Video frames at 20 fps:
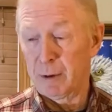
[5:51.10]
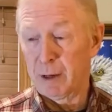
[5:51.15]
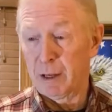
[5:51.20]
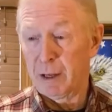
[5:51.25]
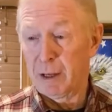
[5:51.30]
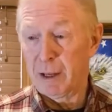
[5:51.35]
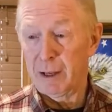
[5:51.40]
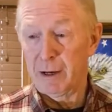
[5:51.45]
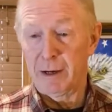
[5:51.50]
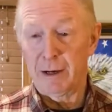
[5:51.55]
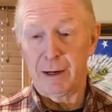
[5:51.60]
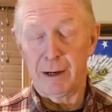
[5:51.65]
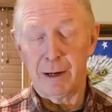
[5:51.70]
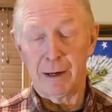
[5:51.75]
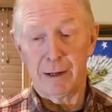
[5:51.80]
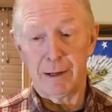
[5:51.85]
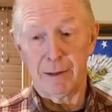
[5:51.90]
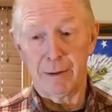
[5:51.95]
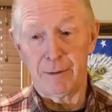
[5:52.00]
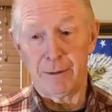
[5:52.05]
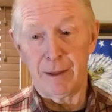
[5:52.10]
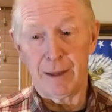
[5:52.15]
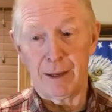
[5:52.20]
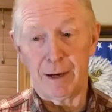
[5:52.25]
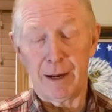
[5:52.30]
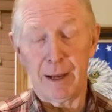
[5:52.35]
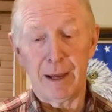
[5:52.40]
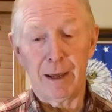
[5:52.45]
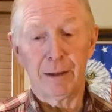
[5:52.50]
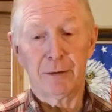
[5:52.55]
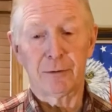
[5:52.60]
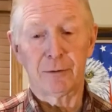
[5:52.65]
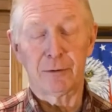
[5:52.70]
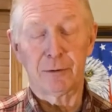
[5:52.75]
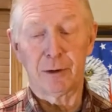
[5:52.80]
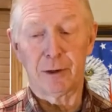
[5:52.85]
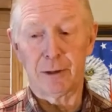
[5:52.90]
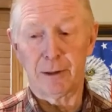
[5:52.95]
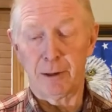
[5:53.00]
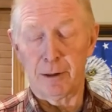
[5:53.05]
and uh, that has
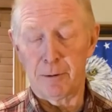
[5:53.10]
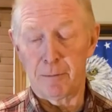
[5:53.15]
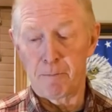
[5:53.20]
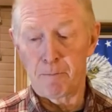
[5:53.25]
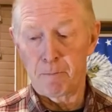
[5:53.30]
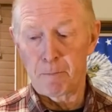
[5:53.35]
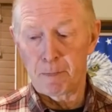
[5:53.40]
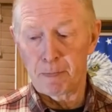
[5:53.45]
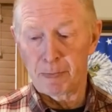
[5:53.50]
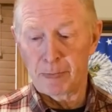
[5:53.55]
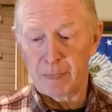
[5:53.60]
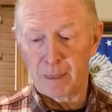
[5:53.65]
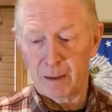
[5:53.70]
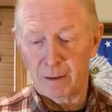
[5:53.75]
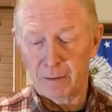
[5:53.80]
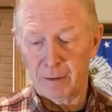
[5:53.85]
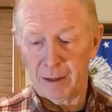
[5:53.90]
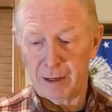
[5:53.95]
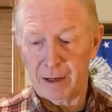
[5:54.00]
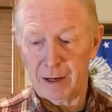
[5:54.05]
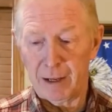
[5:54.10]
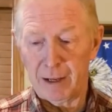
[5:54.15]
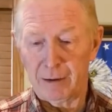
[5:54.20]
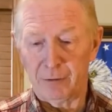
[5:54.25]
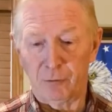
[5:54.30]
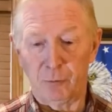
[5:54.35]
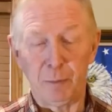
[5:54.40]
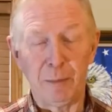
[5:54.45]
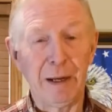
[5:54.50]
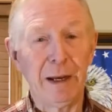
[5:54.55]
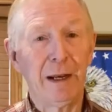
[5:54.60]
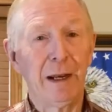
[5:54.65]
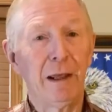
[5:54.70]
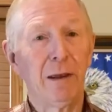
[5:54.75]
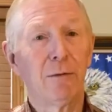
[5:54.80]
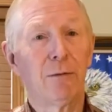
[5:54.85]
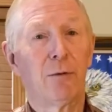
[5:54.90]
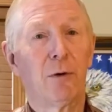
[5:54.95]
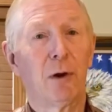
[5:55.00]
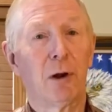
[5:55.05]
uh, that has
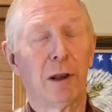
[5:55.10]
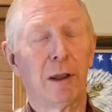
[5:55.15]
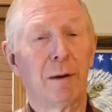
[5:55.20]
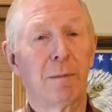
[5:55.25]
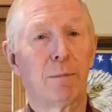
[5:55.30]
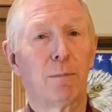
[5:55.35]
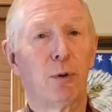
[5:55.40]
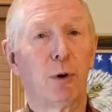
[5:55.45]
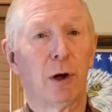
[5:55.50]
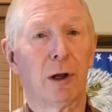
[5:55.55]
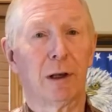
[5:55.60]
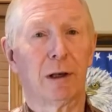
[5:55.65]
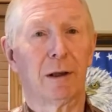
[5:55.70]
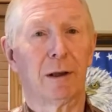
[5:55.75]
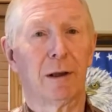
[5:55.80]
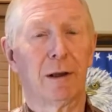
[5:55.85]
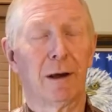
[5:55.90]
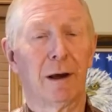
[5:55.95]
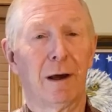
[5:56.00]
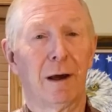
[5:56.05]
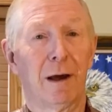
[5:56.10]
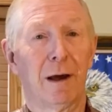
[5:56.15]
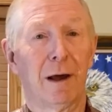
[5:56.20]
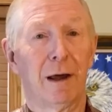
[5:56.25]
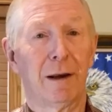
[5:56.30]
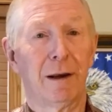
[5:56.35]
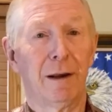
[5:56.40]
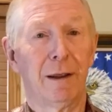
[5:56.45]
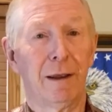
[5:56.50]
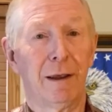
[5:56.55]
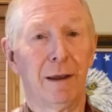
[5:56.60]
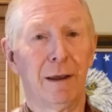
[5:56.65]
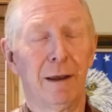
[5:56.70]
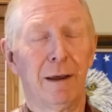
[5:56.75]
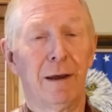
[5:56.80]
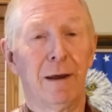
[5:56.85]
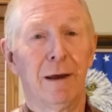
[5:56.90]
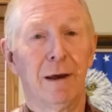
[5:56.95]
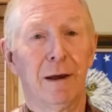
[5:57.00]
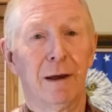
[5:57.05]
meaningful input on
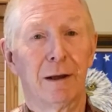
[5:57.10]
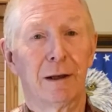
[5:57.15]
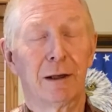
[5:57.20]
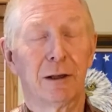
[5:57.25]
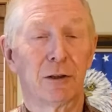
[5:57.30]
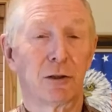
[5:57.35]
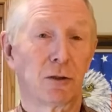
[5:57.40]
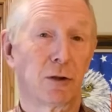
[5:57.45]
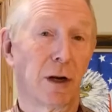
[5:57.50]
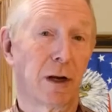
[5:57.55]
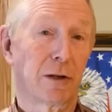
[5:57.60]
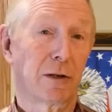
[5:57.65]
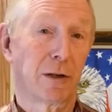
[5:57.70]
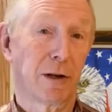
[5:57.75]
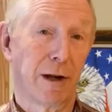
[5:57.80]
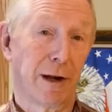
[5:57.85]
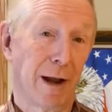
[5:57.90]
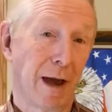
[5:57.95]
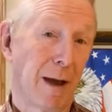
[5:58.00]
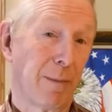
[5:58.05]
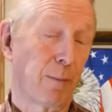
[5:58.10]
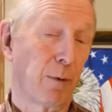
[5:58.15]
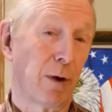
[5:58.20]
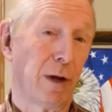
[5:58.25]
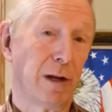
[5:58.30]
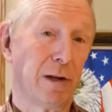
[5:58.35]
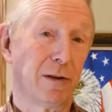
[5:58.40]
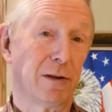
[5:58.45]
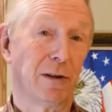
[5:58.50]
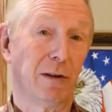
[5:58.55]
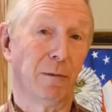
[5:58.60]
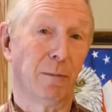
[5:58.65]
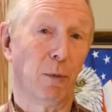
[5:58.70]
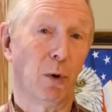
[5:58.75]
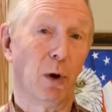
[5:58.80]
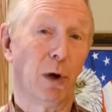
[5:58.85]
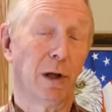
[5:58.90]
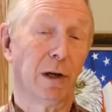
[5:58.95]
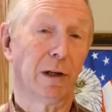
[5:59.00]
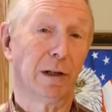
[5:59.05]
the construction and operation of
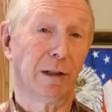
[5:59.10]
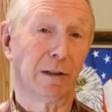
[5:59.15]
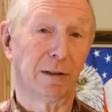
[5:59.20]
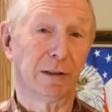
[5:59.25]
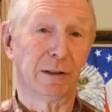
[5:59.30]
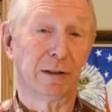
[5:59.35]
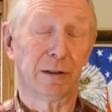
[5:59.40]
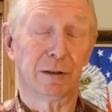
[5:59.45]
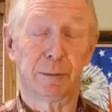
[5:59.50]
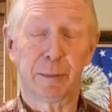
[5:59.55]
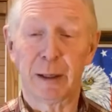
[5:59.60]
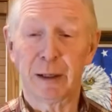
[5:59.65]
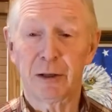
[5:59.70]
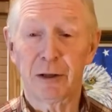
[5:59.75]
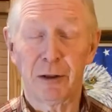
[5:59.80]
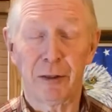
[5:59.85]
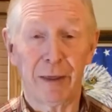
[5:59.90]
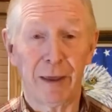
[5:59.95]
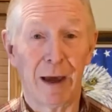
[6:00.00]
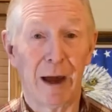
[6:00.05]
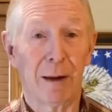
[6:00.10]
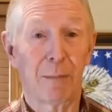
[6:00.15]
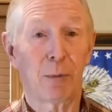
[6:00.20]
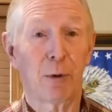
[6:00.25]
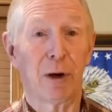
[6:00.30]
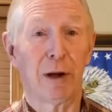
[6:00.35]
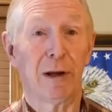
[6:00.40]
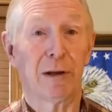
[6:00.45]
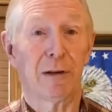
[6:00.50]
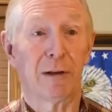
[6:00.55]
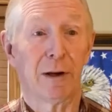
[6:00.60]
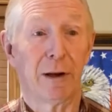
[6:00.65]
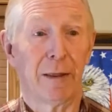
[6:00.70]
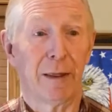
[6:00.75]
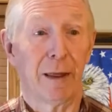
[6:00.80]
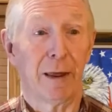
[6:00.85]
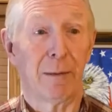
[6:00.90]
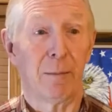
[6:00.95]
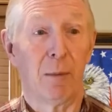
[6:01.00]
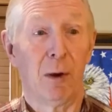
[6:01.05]
boilers, especially the operation of
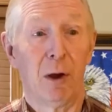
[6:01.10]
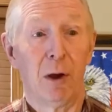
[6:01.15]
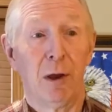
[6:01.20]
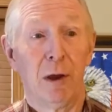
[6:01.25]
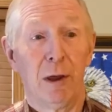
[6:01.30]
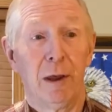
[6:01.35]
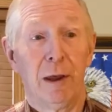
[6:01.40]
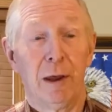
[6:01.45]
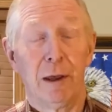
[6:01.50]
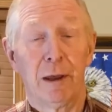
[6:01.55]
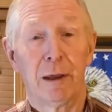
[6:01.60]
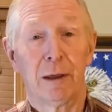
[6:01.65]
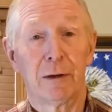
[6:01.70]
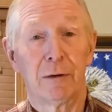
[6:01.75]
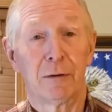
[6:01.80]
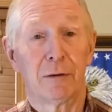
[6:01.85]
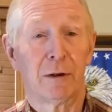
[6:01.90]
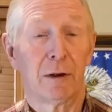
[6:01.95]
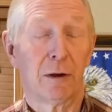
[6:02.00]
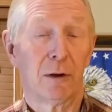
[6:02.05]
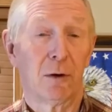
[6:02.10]
them, is an